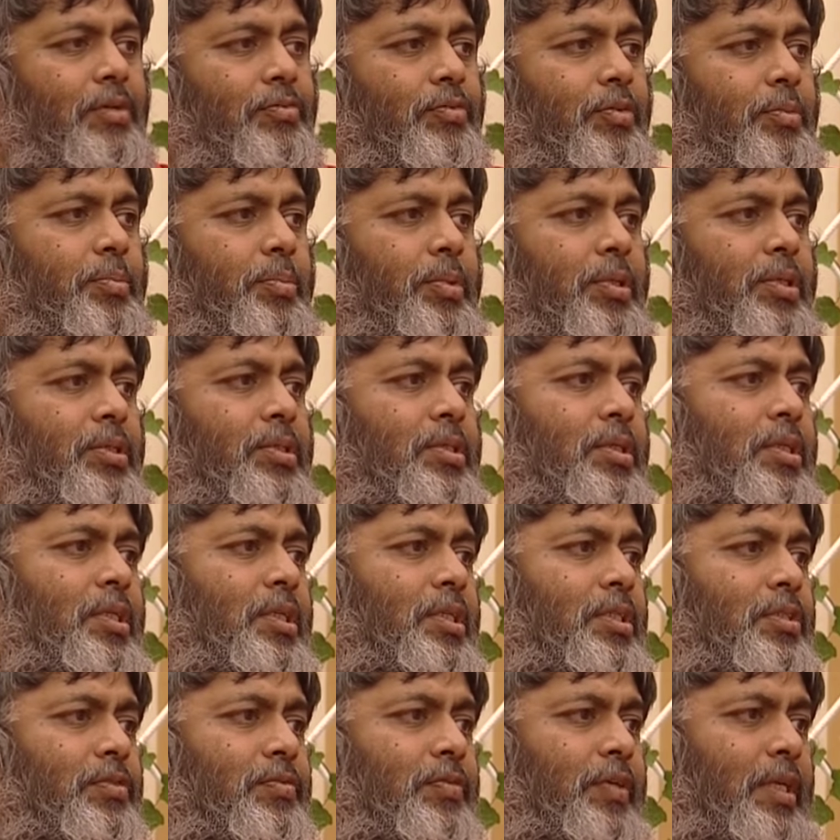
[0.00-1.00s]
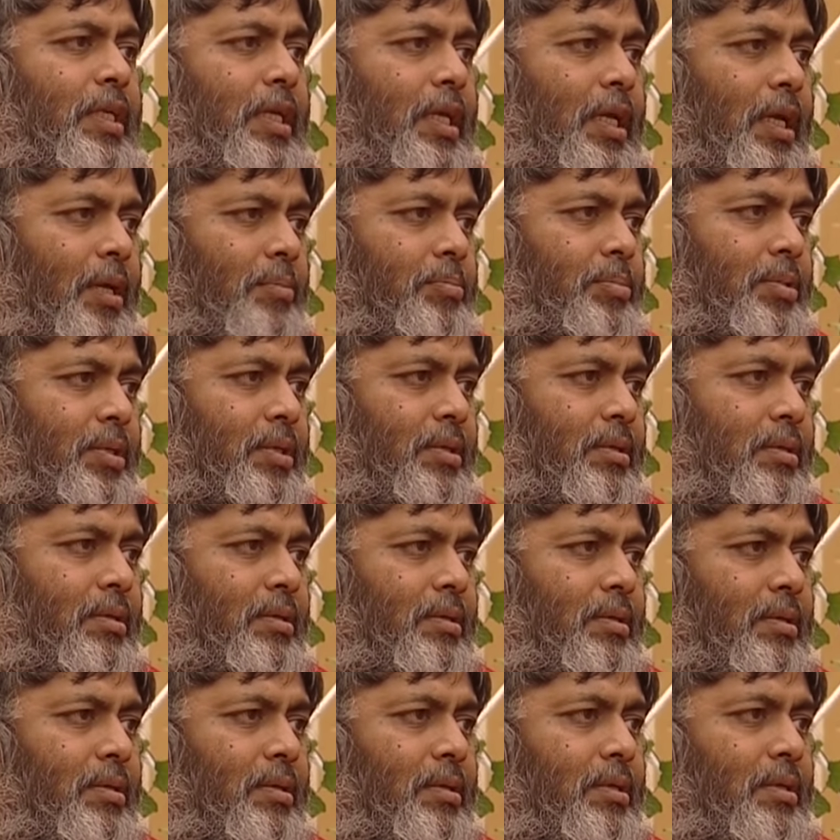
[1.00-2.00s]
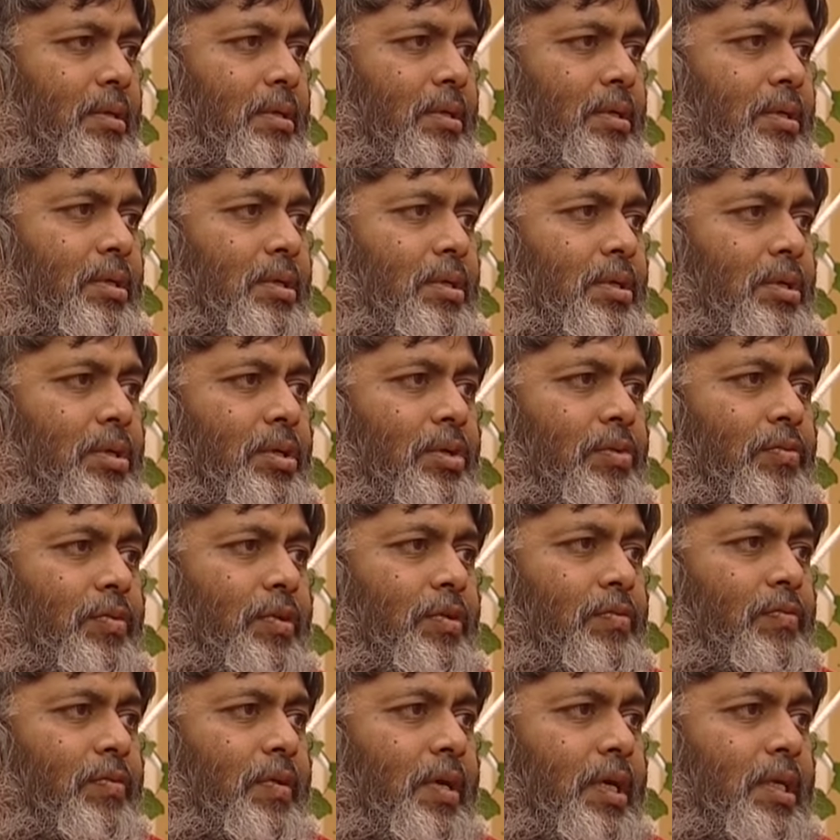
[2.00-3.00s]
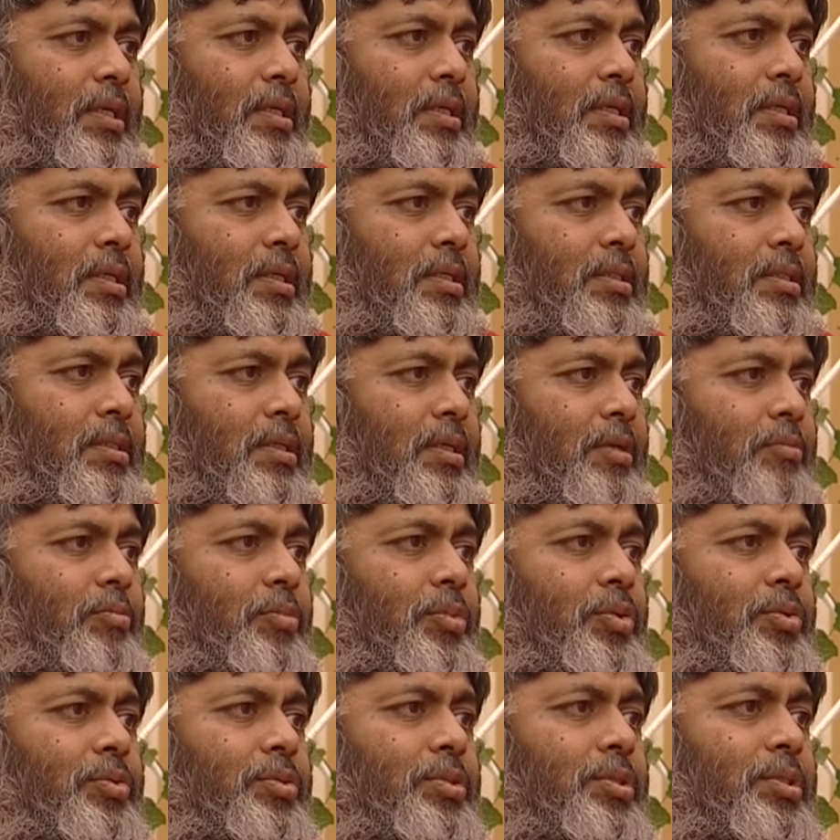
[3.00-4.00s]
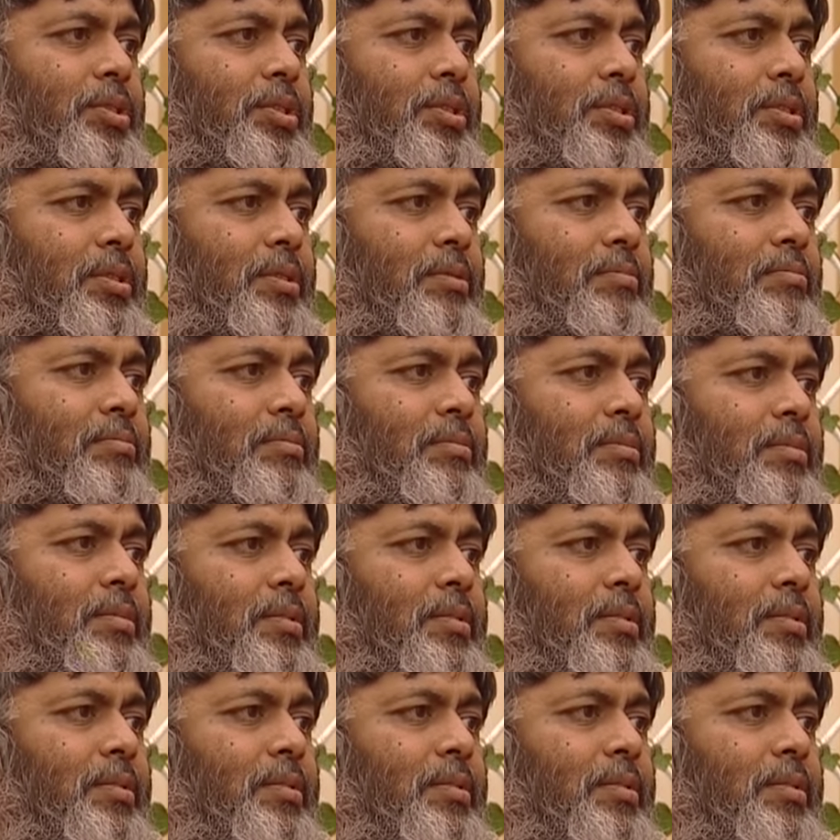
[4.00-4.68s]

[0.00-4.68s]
if a person is very happy you will find his immune system